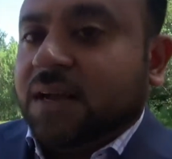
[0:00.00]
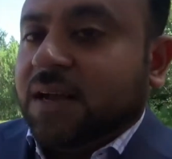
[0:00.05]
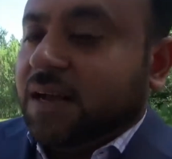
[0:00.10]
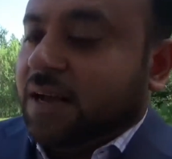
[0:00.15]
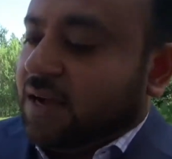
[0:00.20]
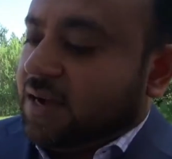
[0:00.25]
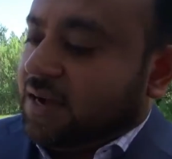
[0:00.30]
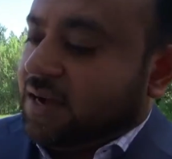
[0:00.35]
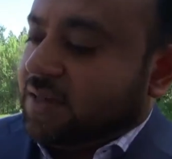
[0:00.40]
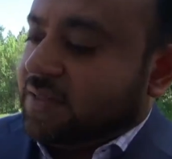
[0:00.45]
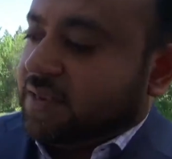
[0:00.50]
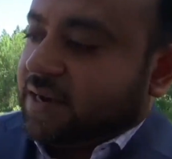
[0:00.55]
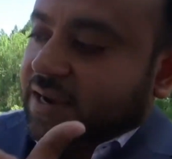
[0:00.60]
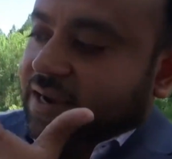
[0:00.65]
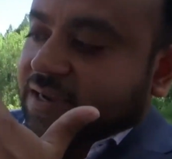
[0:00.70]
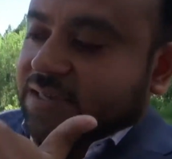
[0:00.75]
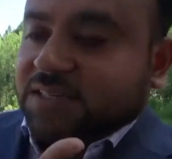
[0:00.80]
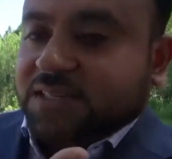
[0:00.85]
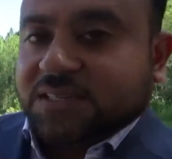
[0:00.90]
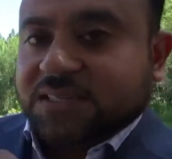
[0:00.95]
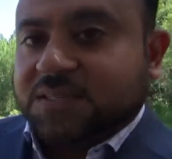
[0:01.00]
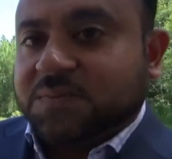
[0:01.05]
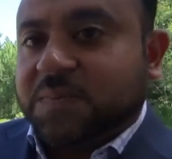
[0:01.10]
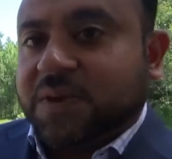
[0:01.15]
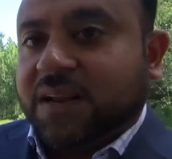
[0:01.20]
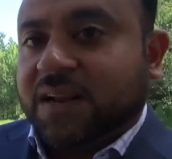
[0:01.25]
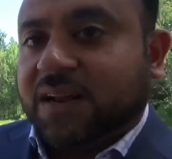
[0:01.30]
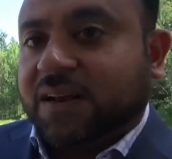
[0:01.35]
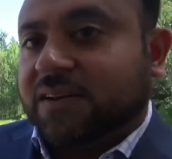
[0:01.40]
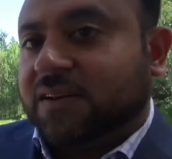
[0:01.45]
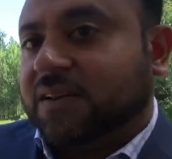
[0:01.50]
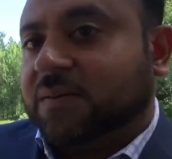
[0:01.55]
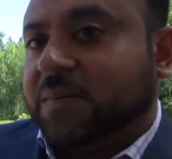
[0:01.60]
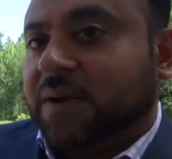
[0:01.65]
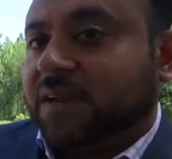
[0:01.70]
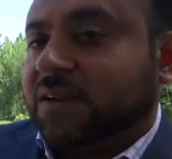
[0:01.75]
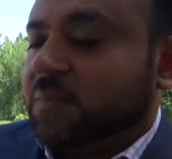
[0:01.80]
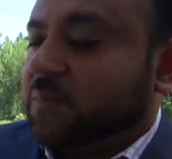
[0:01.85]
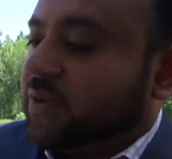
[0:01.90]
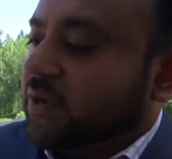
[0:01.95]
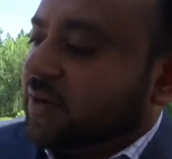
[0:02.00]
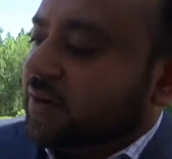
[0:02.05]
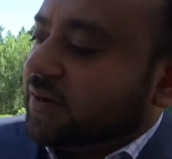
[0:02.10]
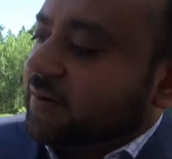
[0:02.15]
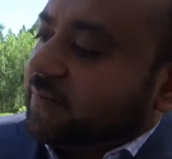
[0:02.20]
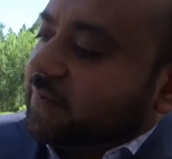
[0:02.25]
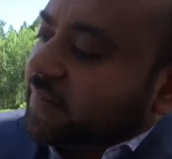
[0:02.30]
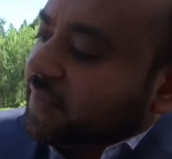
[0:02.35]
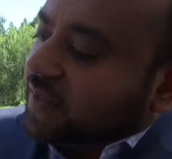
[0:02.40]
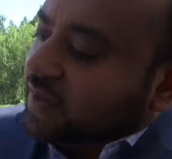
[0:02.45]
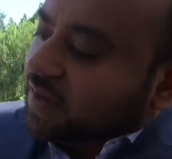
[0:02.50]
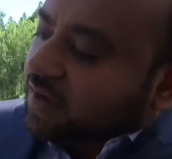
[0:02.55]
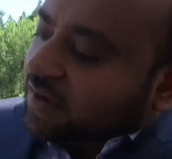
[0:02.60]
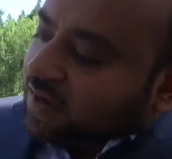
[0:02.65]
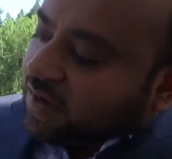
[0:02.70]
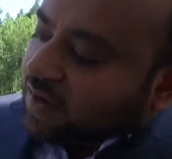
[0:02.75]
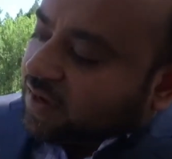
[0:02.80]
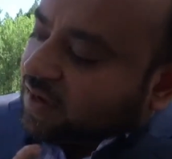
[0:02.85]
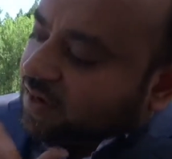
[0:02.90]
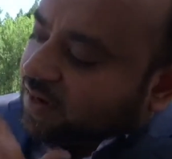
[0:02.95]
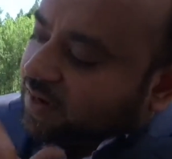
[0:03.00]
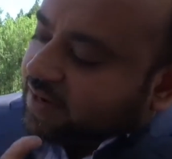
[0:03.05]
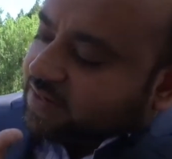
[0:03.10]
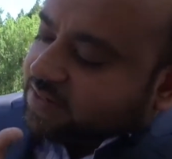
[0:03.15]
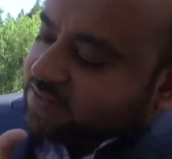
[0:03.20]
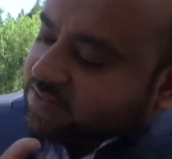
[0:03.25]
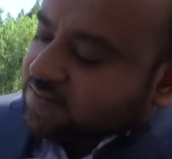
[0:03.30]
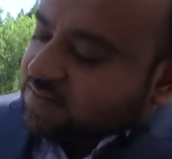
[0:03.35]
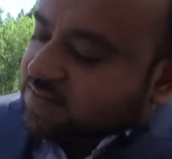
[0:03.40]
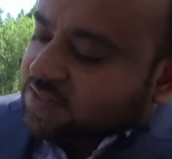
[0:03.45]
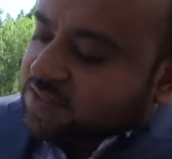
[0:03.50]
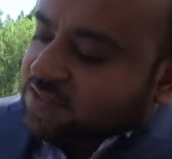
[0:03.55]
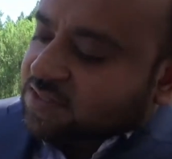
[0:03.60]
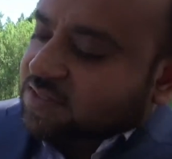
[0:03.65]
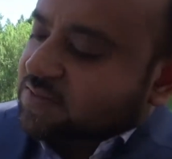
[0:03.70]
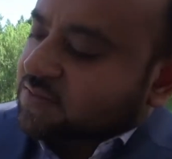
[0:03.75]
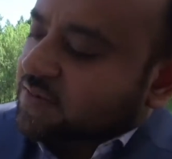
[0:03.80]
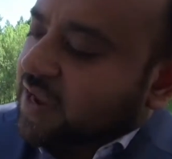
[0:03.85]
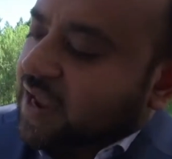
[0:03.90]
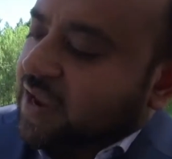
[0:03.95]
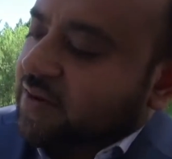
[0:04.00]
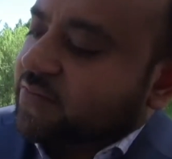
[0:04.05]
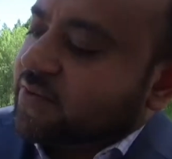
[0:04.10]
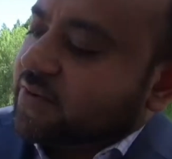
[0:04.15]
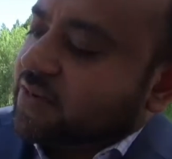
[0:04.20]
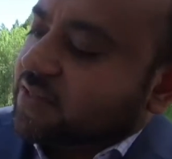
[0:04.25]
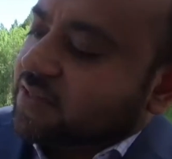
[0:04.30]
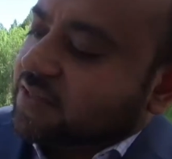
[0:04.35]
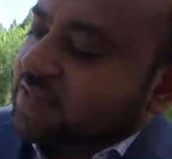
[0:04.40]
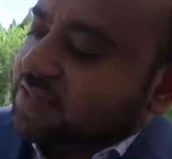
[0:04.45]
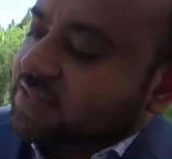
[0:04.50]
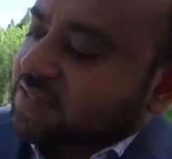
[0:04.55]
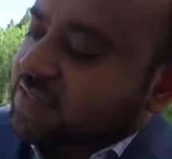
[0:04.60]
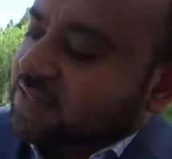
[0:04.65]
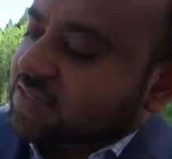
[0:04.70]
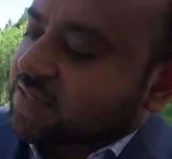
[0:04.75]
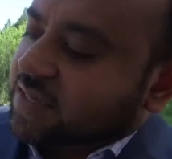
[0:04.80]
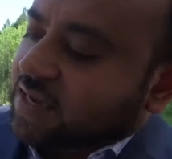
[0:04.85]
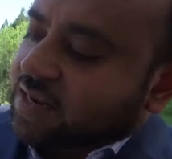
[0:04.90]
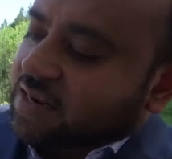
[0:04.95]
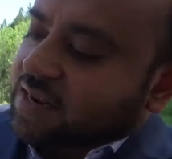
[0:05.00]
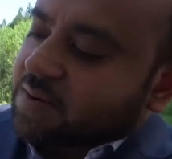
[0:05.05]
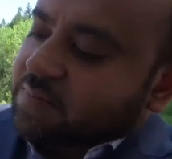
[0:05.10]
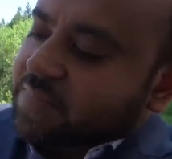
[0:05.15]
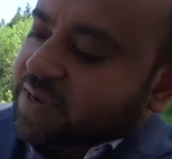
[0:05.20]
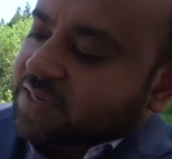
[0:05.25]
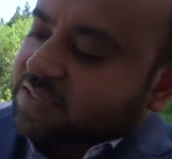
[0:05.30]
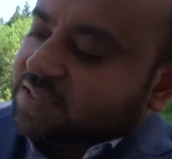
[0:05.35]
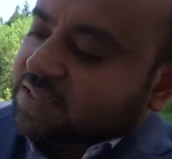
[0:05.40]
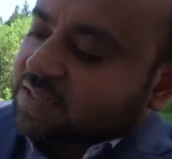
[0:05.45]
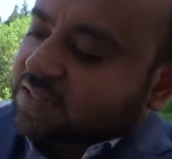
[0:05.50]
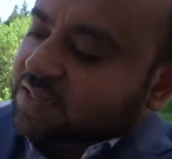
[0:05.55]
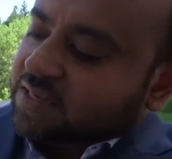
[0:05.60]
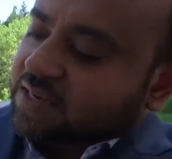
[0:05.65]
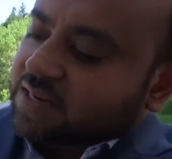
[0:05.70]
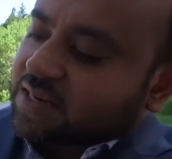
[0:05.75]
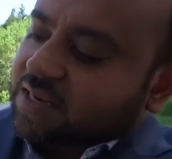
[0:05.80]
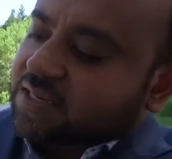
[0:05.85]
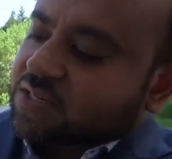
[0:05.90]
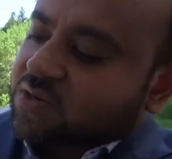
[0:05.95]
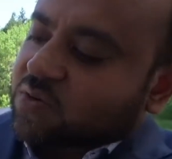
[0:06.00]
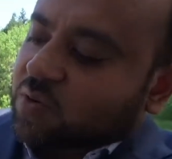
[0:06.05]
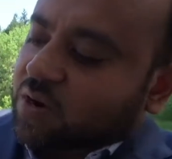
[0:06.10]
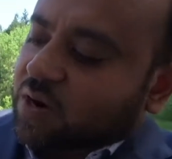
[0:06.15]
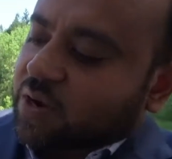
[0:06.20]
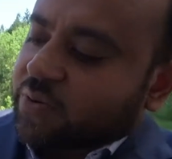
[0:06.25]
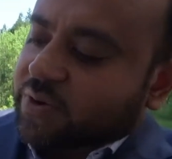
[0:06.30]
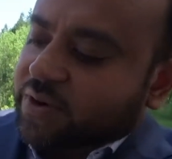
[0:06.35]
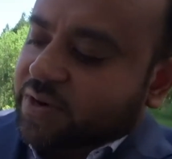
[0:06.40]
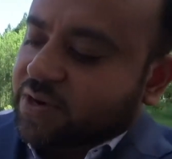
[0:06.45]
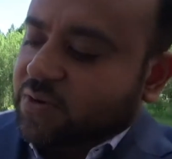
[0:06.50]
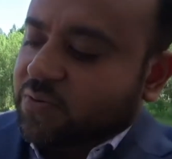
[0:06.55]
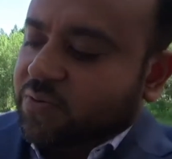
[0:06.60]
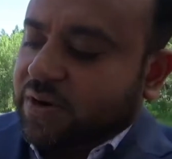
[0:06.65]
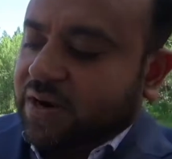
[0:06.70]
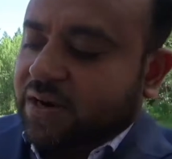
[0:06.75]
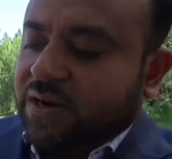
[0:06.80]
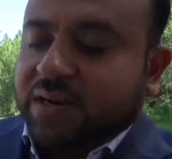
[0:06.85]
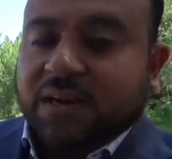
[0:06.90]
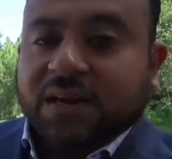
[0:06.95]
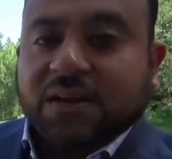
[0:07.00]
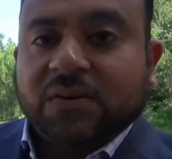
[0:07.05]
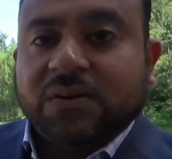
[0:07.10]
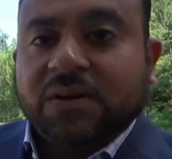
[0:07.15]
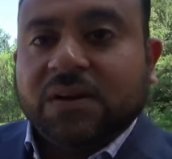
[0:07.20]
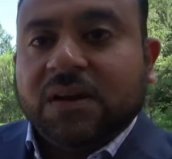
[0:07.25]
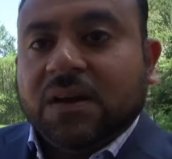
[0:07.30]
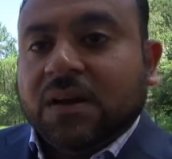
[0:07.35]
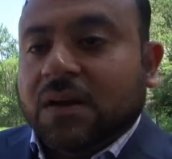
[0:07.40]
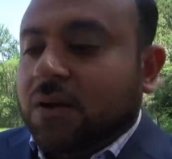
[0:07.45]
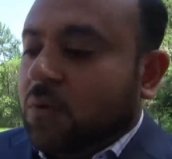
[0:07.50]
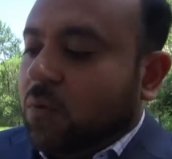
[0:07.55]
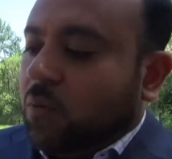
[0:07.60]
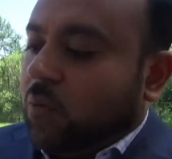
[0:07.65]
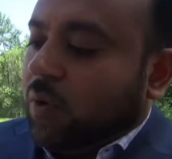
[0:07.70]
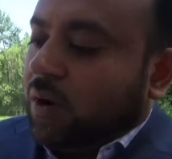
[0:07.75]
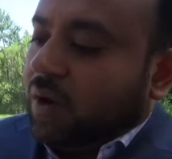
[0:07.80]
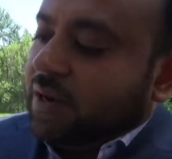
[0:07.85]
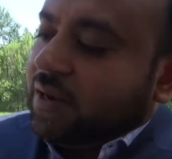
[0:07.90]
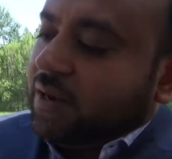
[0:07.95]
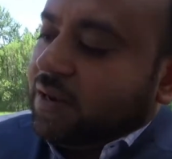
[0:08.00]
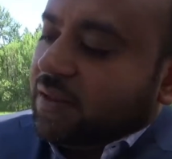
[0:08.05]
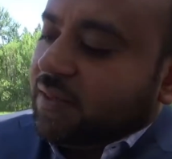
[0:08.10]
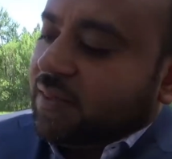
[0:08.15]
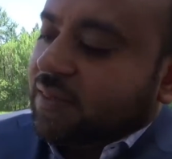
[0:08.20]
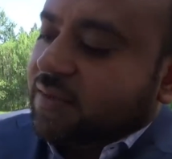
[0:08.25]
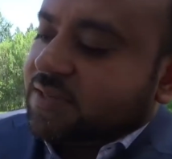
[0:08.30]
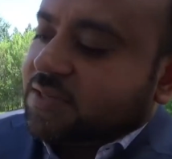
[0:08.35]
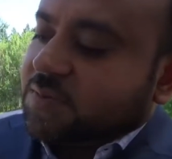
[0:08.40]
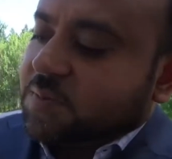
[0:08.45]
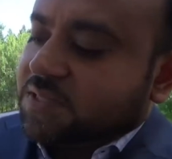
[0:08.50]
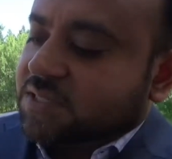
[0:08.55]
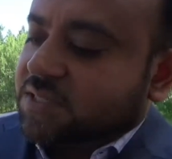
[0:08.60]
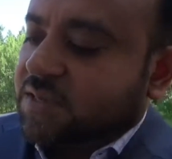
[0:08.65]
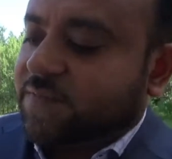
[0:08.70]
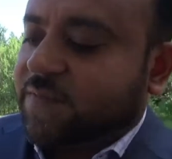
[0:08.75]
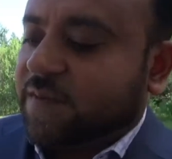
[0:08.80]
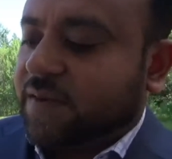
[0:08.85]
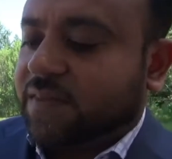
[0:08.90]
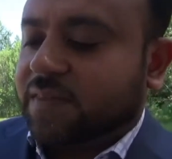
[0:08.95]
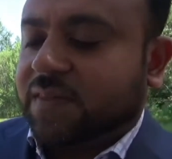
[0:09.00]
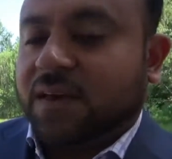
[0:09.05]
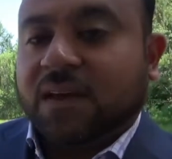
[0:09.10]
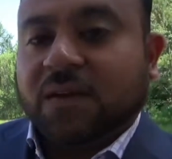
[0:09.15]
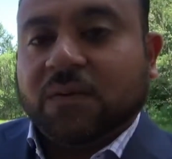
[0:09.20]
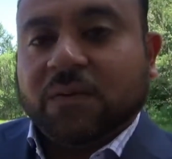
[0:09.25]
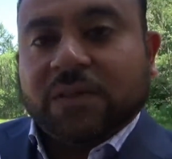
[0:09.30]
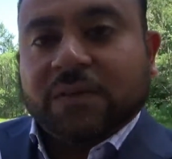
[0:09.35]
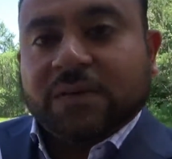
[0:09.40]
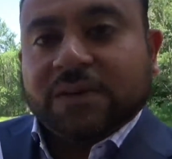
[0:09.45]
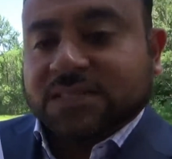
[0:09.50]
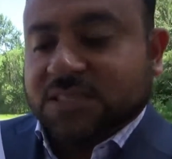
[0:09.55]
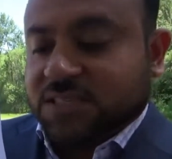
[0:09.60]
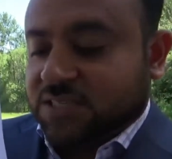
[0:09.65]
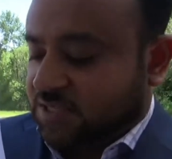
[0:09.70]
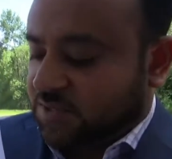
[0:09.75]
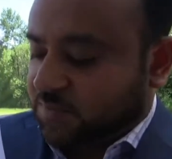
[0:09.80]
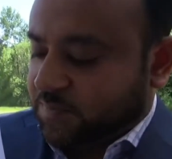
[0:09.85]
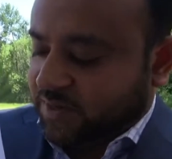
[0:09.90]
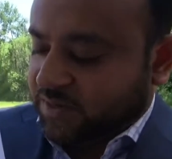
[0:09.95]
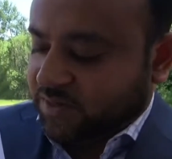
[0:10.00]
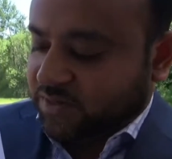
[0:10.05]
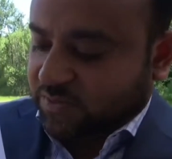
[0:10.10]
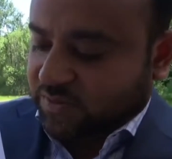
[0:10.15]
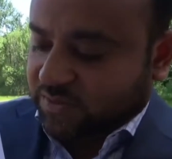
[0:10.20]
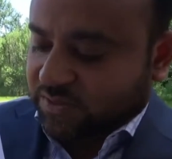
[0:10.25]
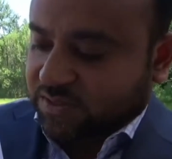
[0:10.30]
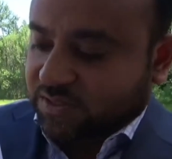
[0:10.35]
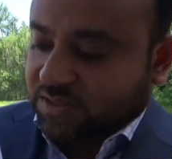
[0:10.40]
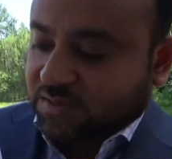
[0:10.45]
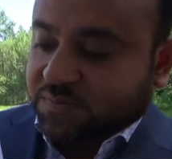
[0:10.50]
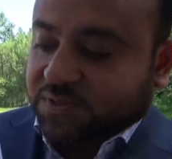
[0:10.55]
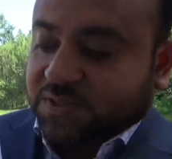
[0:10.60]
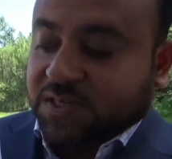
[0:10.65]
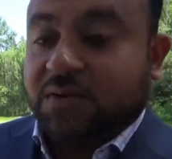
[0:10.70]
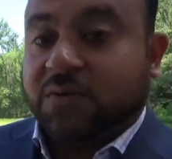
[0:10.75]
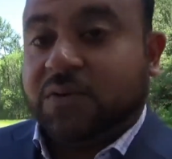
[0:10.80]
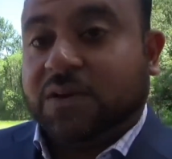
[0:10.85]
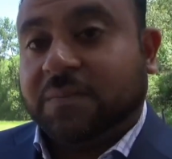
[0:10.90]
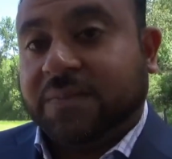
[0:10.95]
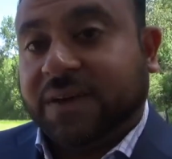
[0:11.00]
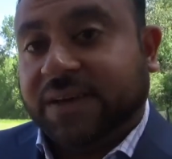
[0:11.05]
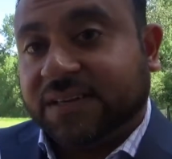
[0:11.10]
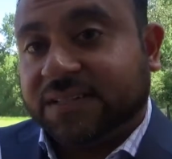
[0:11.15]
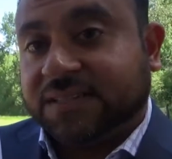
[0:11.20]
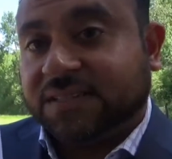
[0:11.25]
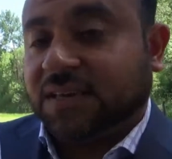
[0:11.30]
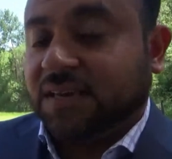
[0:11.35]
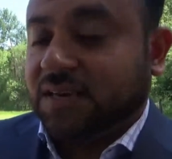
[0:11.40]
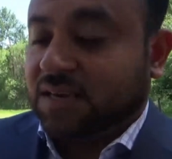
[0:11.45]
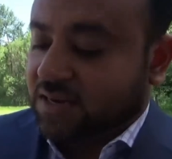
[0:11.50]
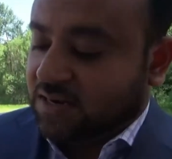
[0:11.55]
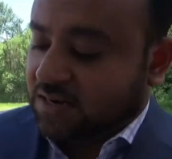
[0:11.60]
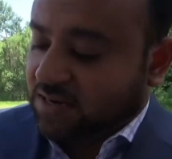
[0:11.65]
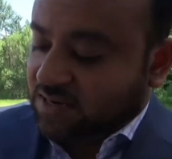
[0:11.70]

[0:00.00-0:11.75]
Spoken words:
that I actually just made out in my computer, and I just handwritten these things in. And basically, in each quadrant, you write down one specific thing, whether it's in spiritualism, so you want to meditate,